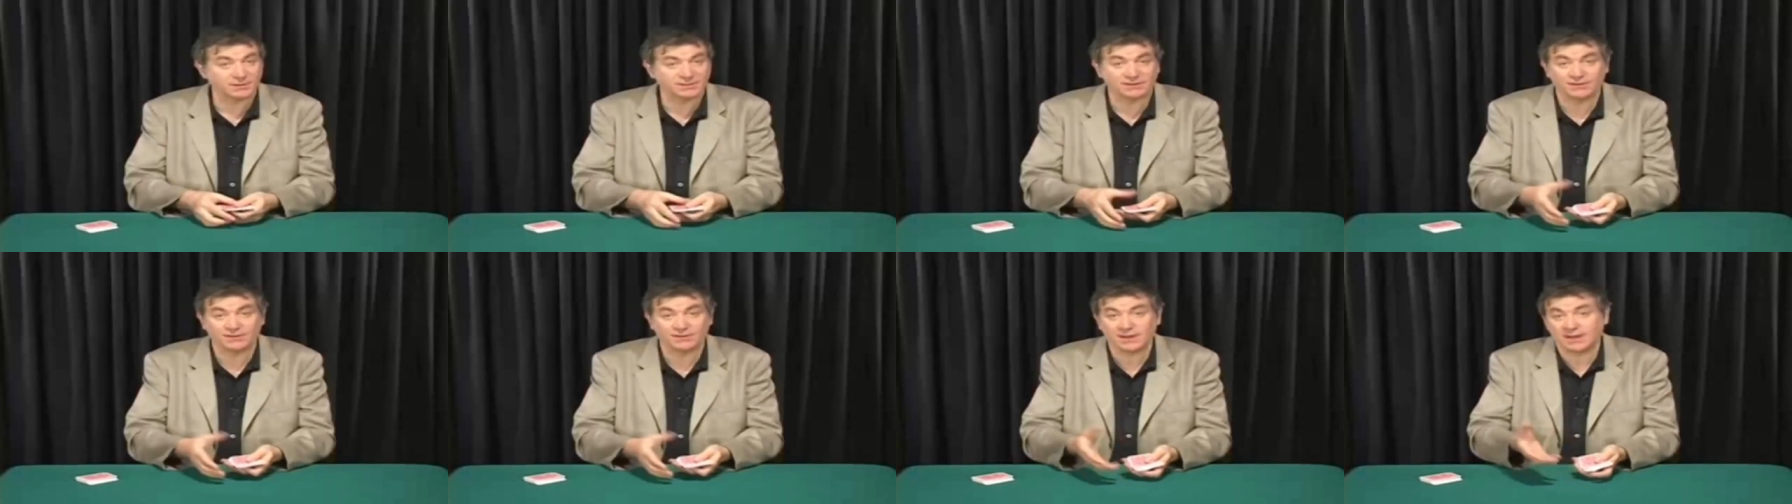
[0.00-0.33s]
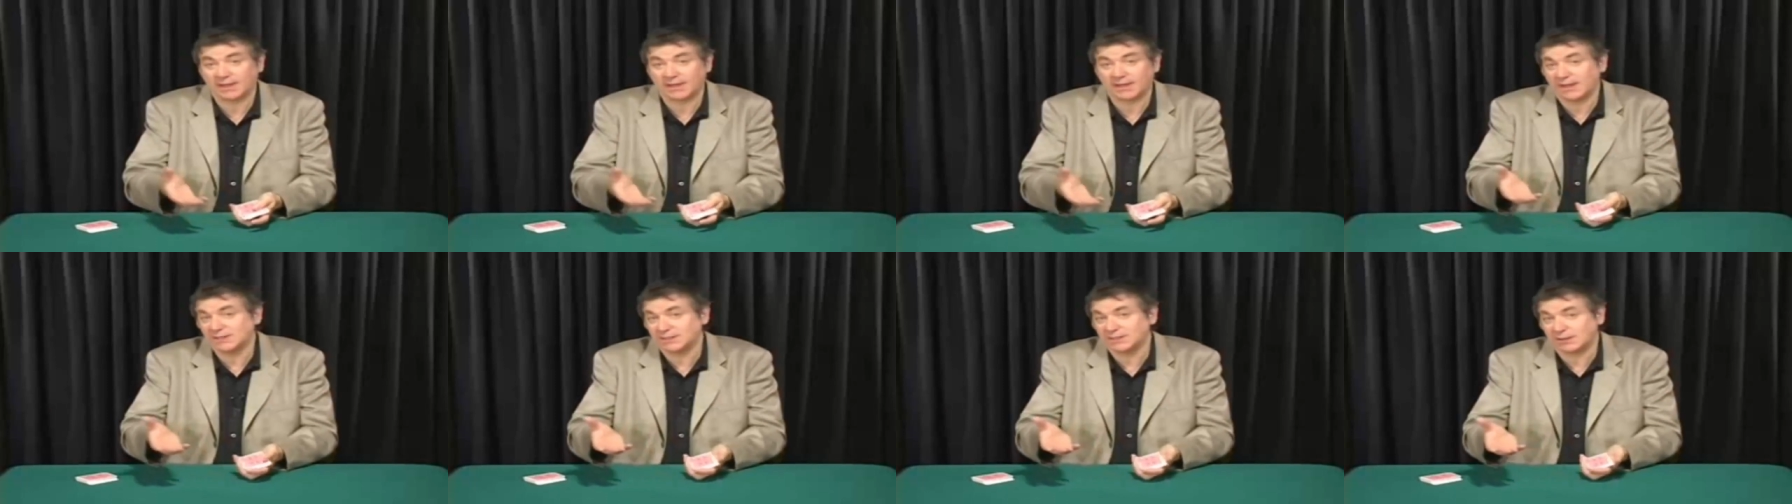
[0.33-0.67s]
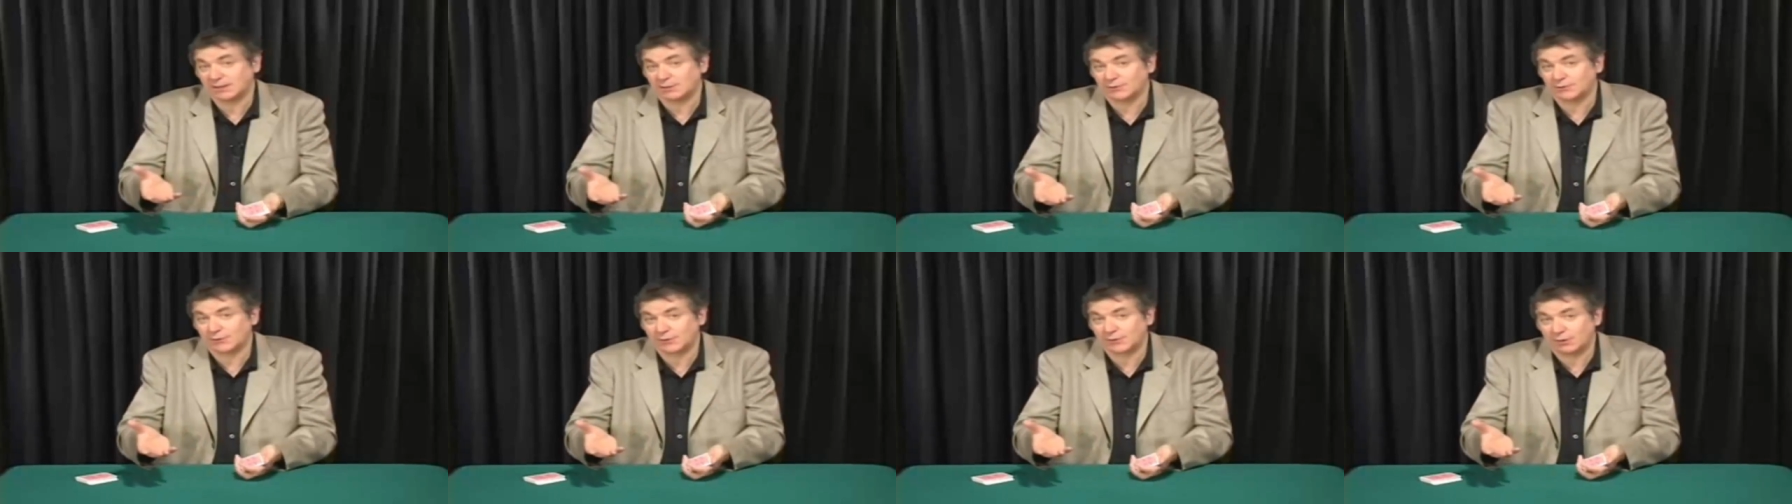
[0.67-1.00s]
a very easy
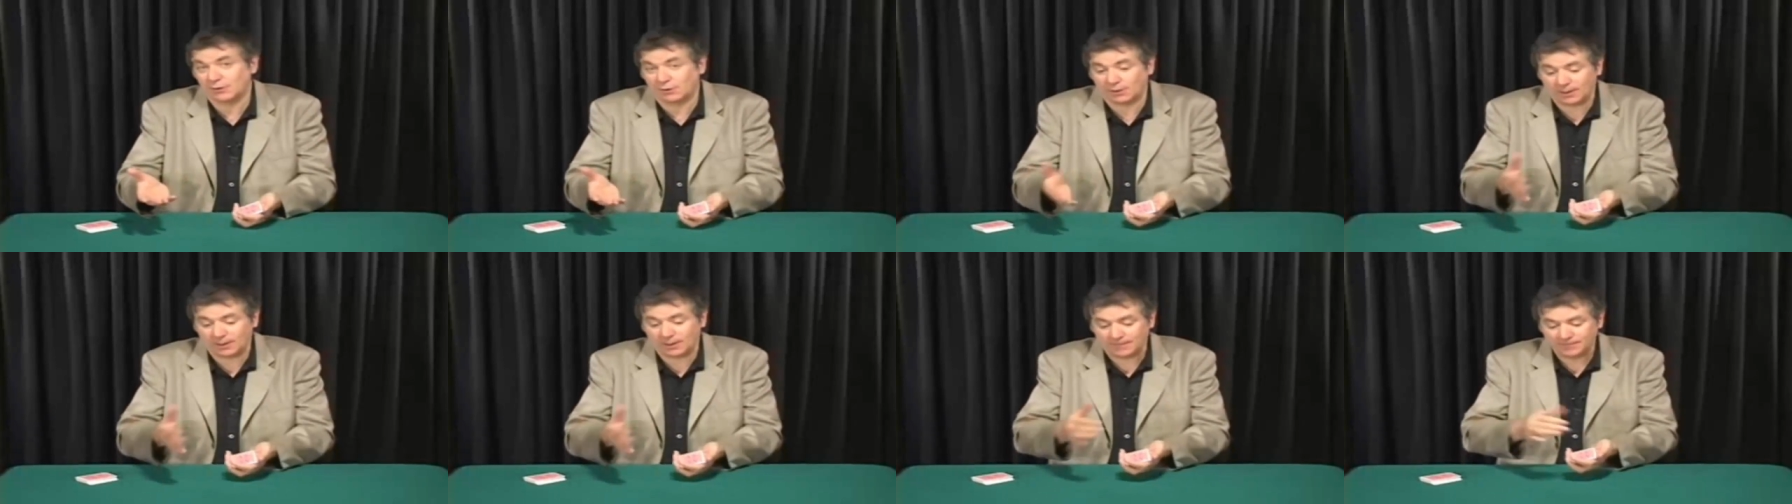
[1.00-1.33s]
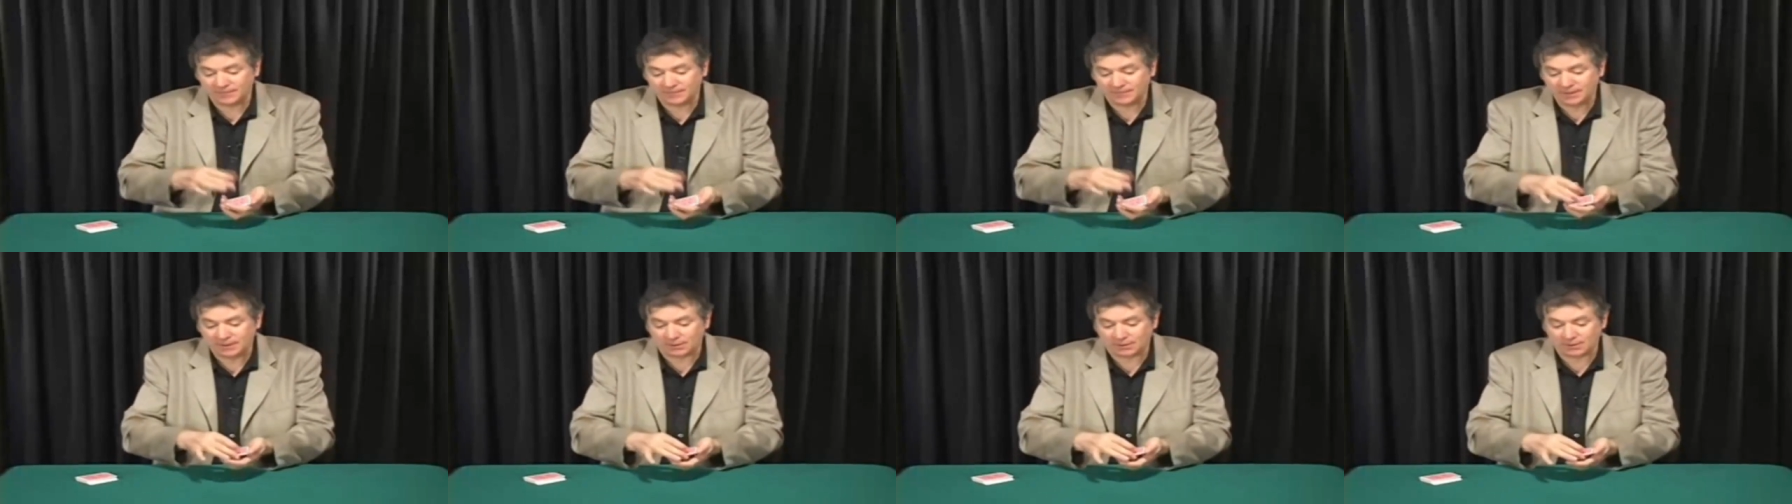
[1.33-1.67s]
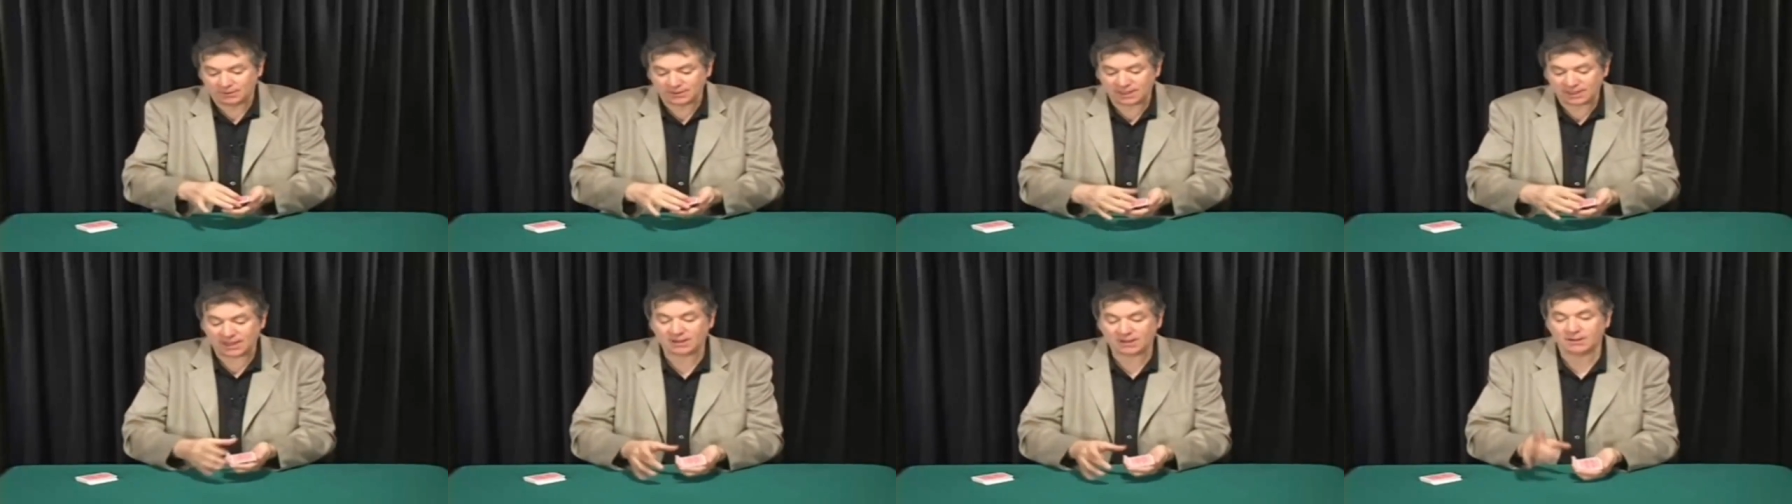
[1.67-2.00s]
control
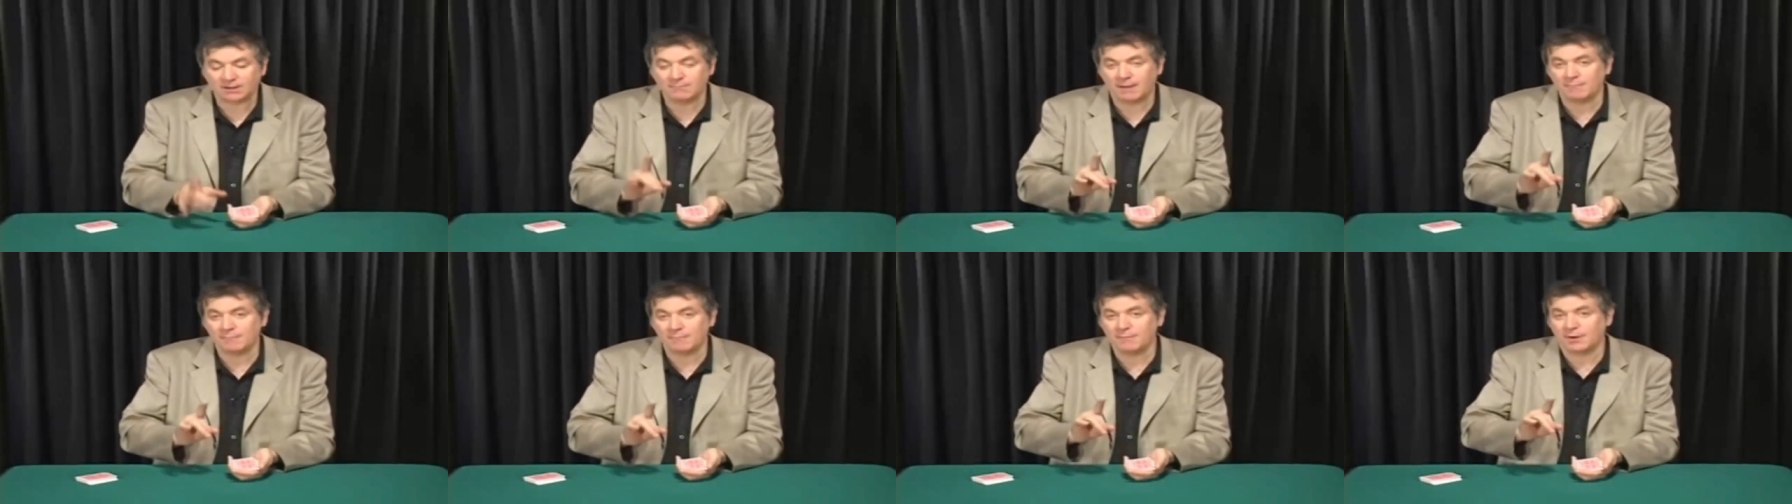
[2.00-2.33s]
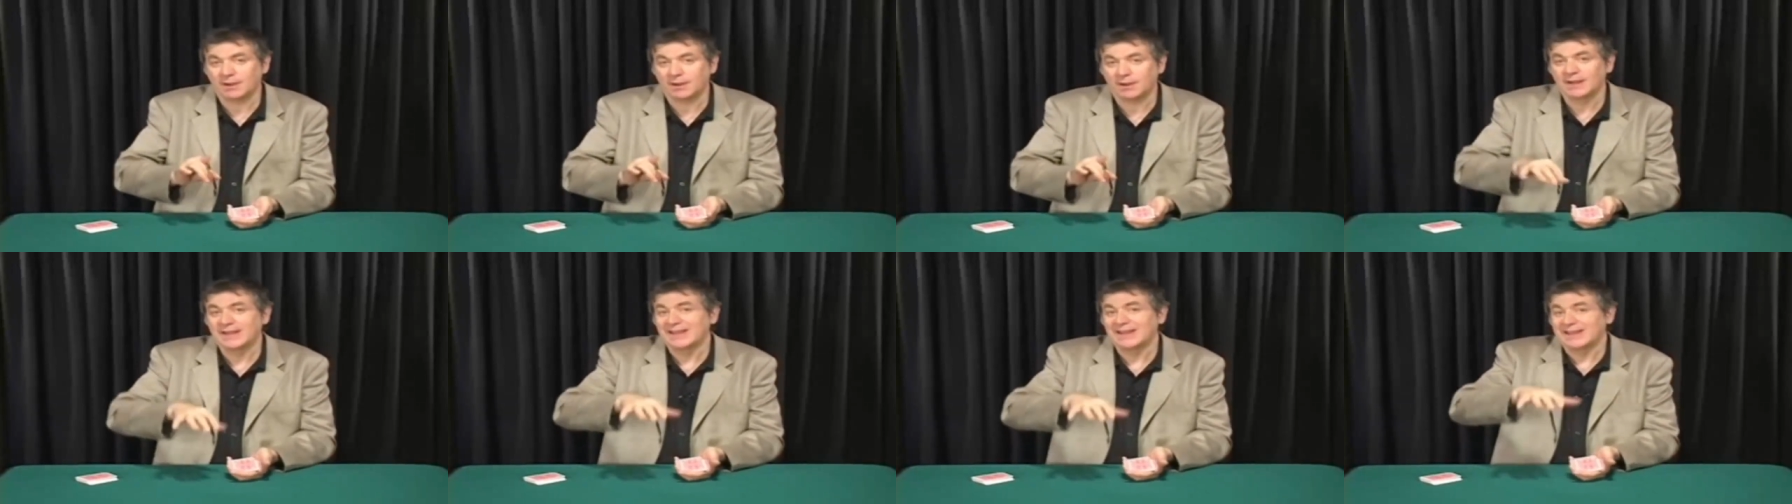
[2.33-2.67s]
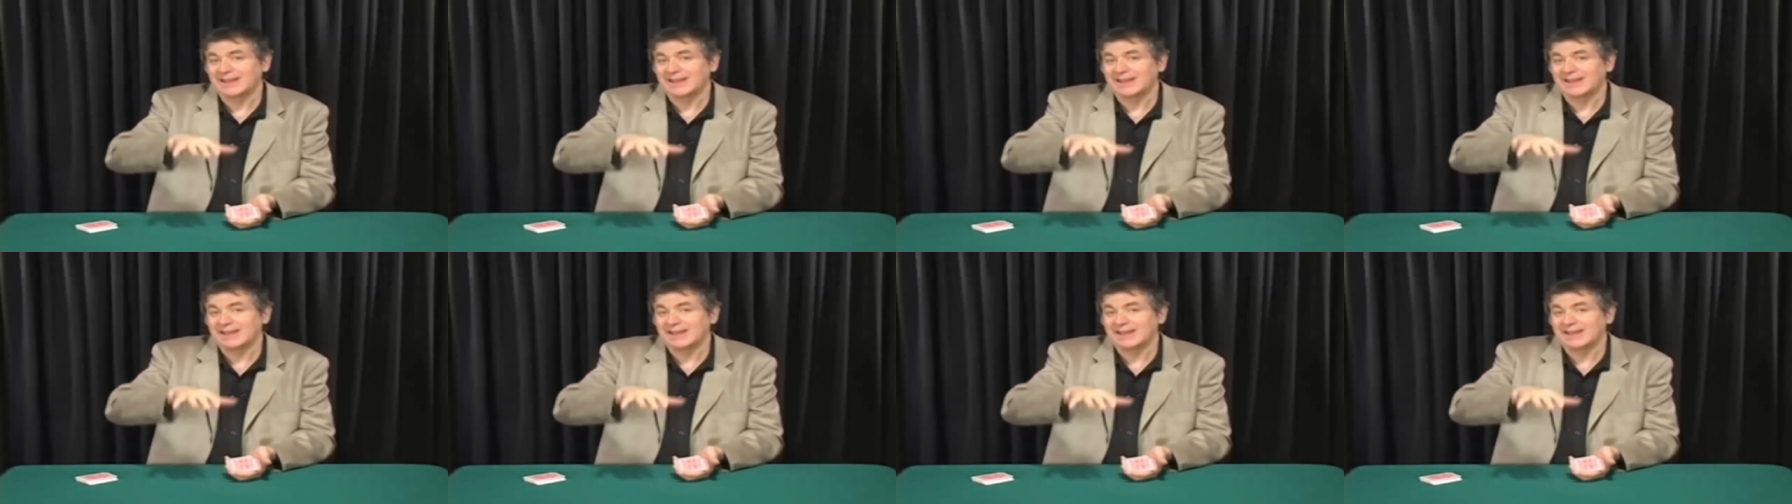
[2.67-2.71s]
okay remember